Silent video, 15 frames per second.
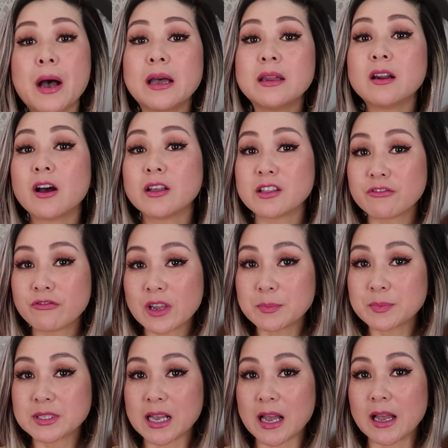But on the
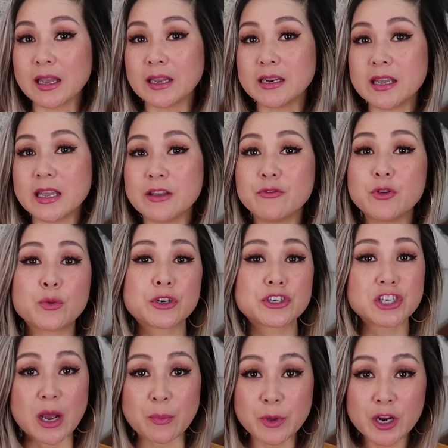flip side, if you were
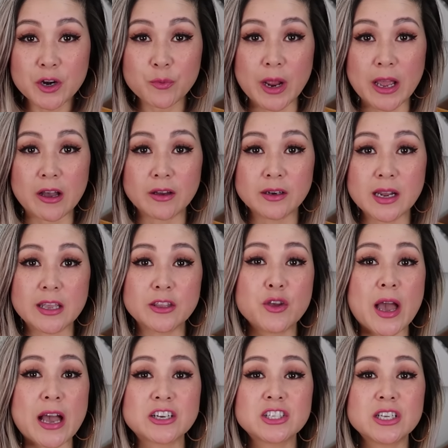shopping around and you
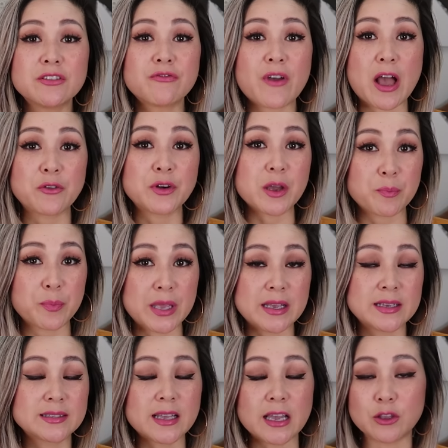actually found a
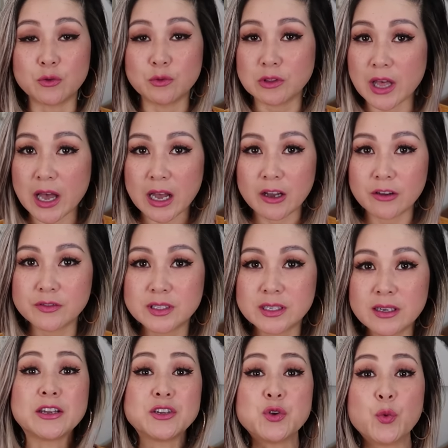piece that you loved and